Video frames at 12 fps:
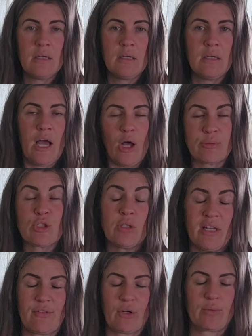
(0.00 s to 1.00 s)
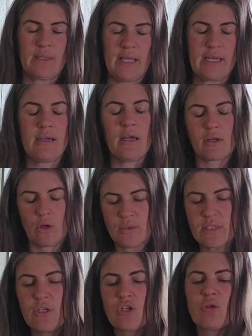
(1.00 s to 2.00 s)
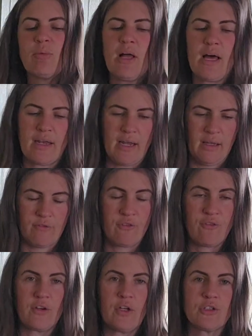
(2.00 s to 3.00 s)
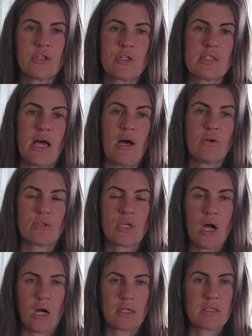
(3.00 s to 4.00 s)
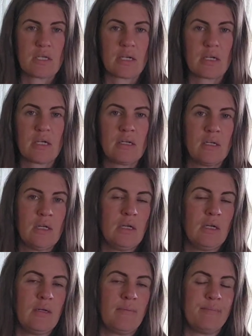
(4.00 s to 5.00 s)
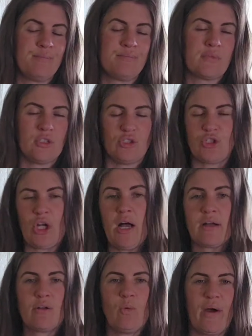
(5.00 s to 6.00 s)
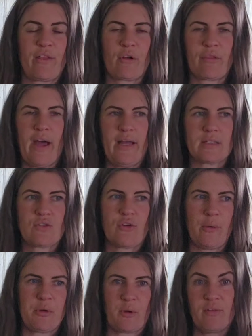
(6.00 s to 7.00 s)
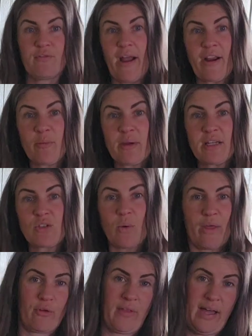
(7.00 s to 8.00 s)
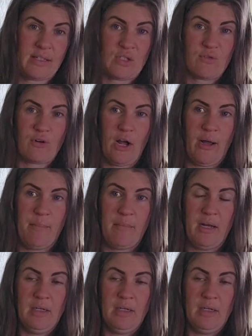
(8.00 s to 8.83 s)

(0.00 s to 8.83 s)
helps your liver really, goes into your blood and filters out toxic junk, whether that's from your environment, whether that's from